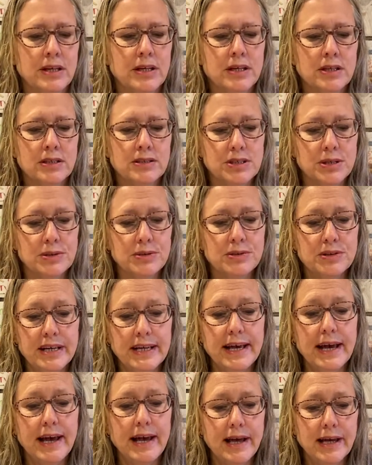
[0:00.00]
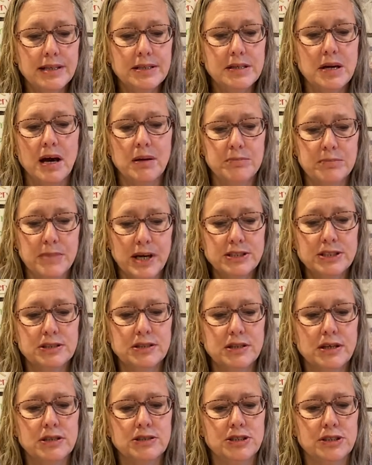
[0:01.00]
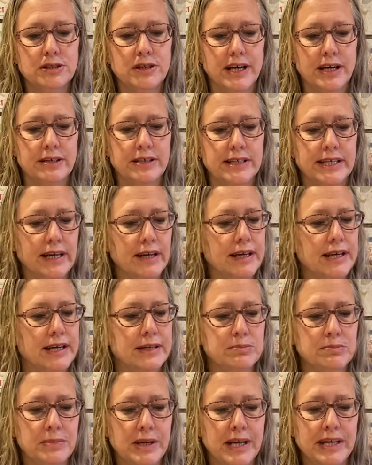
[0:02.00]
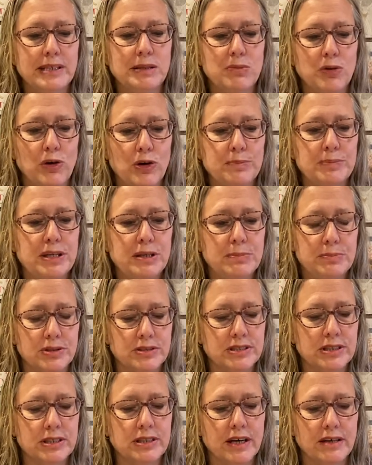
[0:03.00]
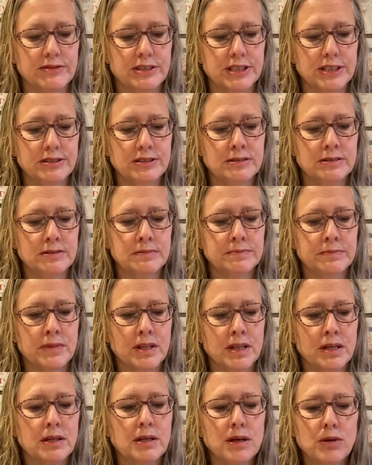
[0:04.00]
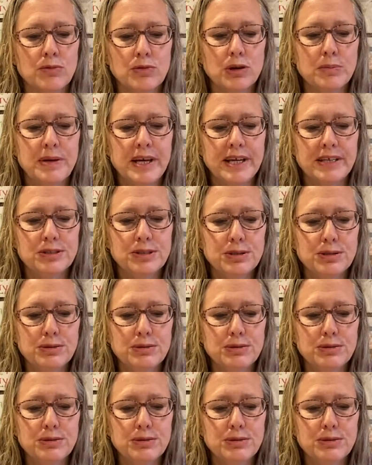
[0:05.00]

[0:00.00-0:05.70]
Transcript: So they had a much larger area and many more people to govern. Rome had two